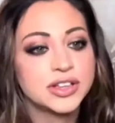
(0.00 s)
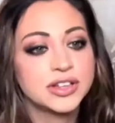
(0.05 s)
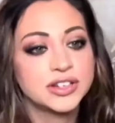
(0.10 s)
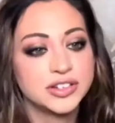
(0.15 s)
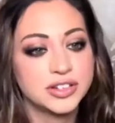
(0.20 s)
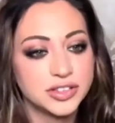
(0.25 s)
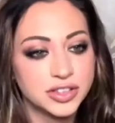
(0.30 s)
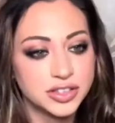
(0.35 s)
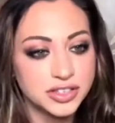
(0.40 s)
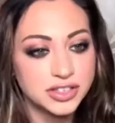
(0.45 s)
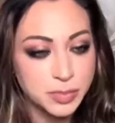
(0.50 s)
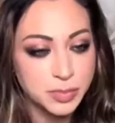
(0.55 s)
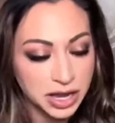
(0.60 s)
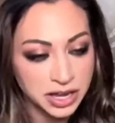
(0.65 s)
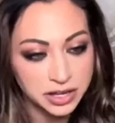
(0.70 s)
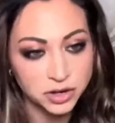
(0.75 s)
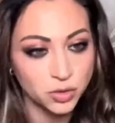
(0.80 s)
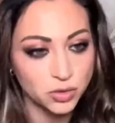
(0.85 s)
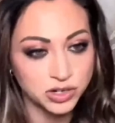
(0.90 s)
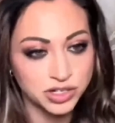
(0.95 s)
to the spy
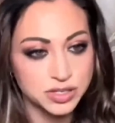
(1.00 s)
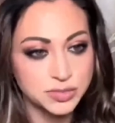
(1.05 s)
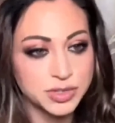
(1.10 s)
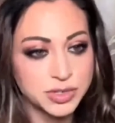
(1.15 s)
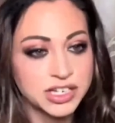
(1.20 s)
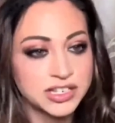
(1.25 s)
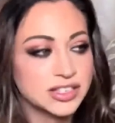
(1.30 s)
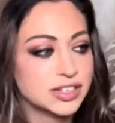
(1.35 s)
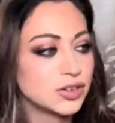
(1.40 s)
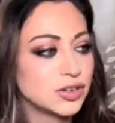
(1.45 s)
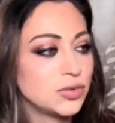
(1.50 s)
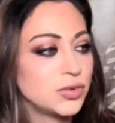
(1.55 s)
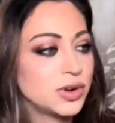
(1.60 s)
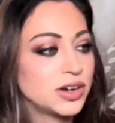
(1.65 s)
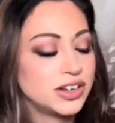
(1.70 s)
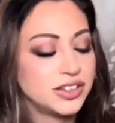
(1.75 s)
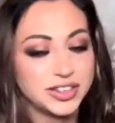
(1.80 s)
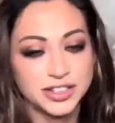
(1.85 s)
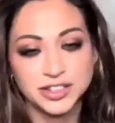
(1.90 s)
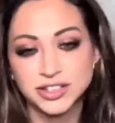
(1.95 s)
coins, because I don't want
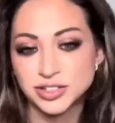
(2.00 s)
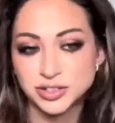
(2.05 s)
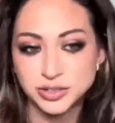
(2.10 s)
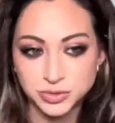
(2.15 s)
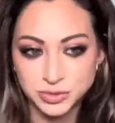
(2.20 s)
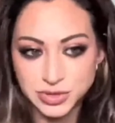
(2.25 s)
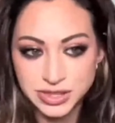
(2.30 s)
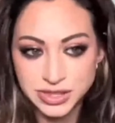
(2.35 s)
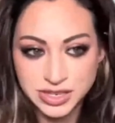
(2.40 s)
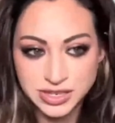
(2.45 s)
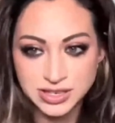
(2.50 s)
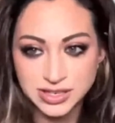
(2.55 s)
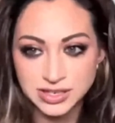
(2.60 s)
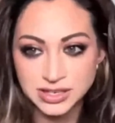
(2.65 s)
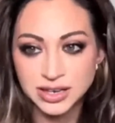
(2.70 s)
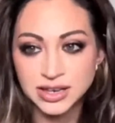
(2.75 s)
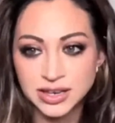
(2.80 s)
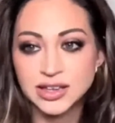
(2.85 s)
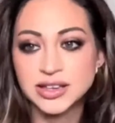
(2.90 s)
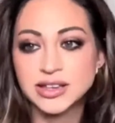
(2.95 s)
anything to do with these
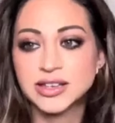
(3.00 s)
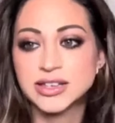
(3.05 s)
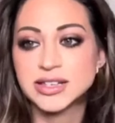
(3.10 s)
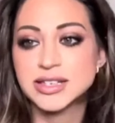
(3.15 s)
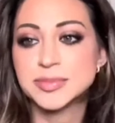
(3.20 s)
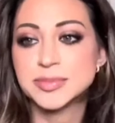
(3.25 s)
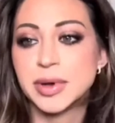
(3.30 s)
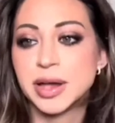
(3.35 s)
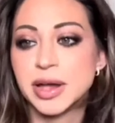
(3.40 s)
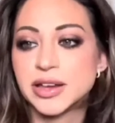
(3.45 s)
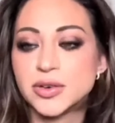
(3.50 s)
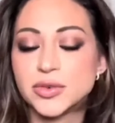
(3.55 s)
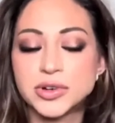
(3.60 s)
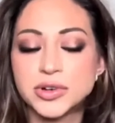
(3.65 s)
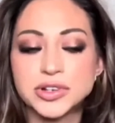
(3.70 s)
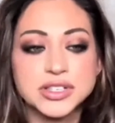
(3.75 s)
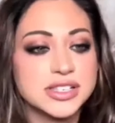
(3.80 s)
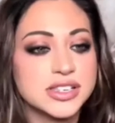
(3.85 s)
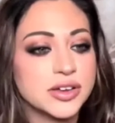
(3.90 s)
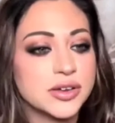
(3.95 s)
spy
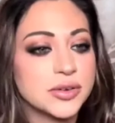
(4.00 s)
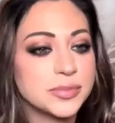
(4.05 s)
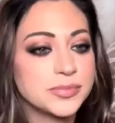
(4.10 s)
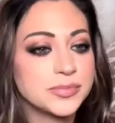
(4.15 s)
coins. So